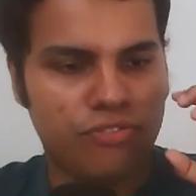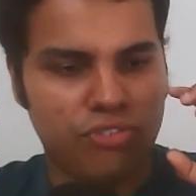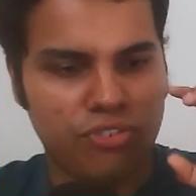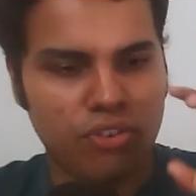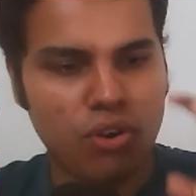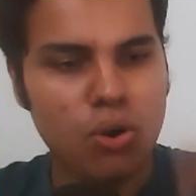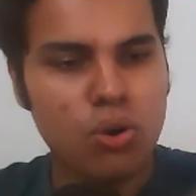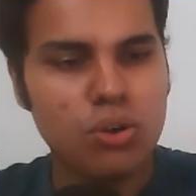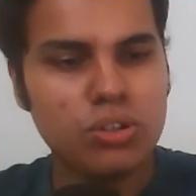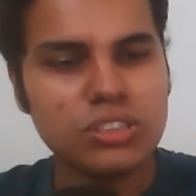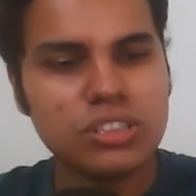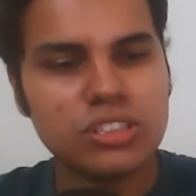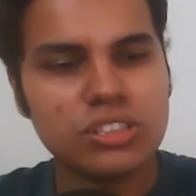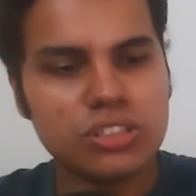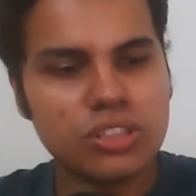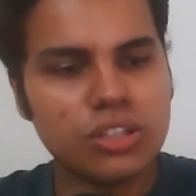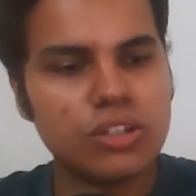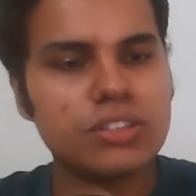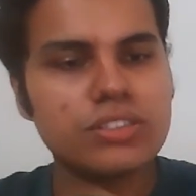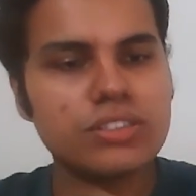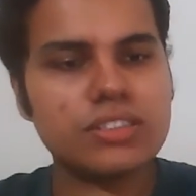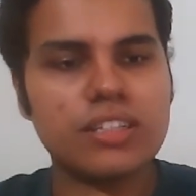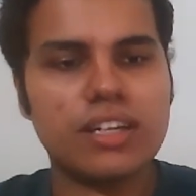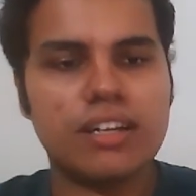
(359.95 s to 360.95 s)
force
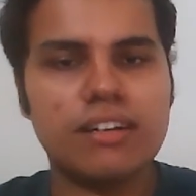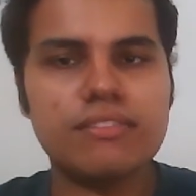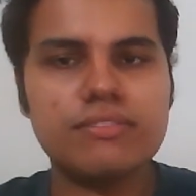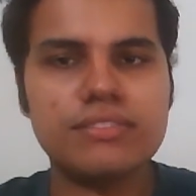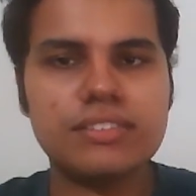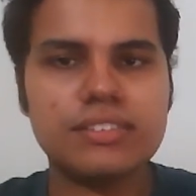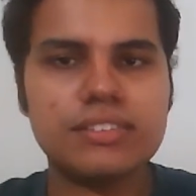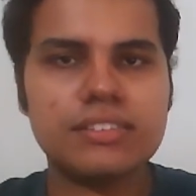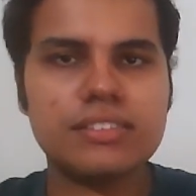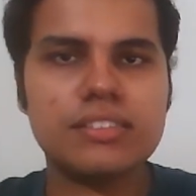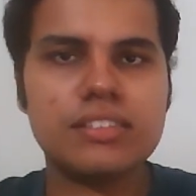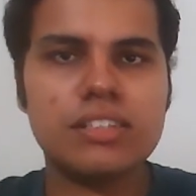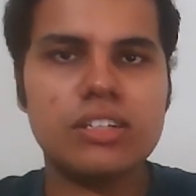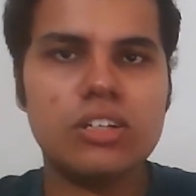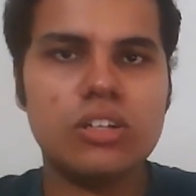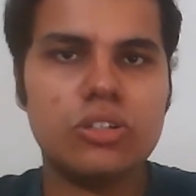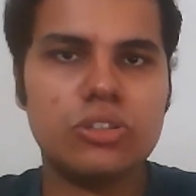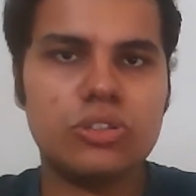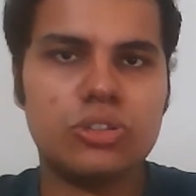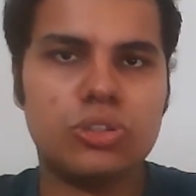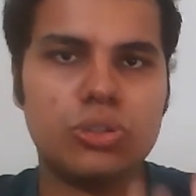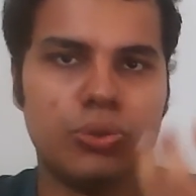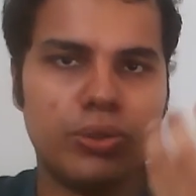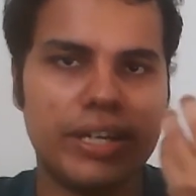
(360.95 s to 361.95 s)
yourselves
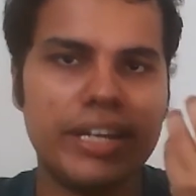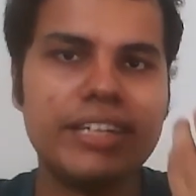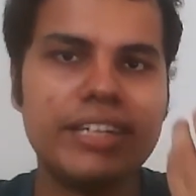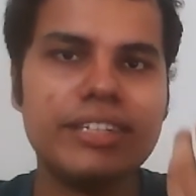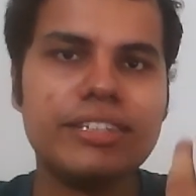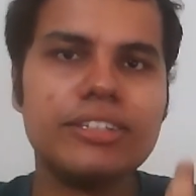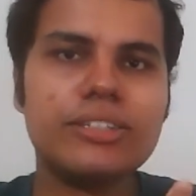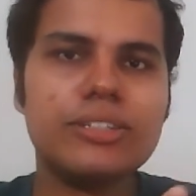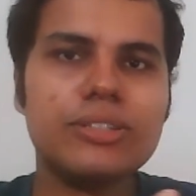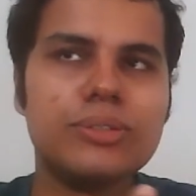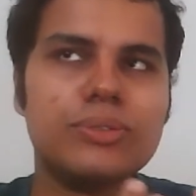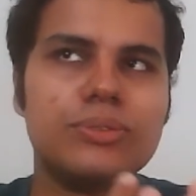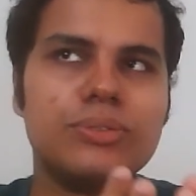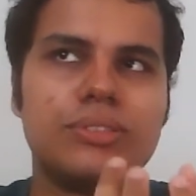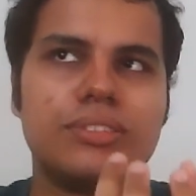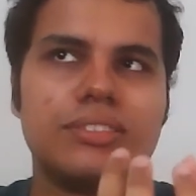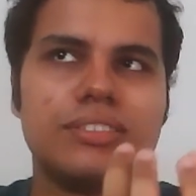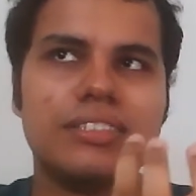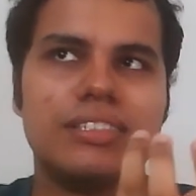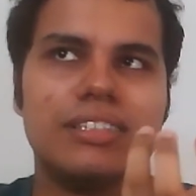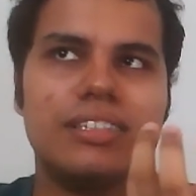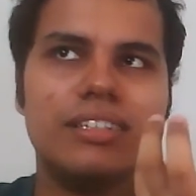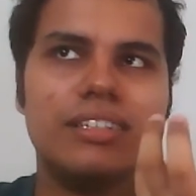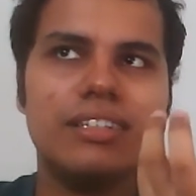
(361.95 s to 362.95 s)
to
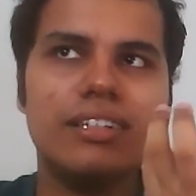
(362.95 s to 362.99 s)
introduce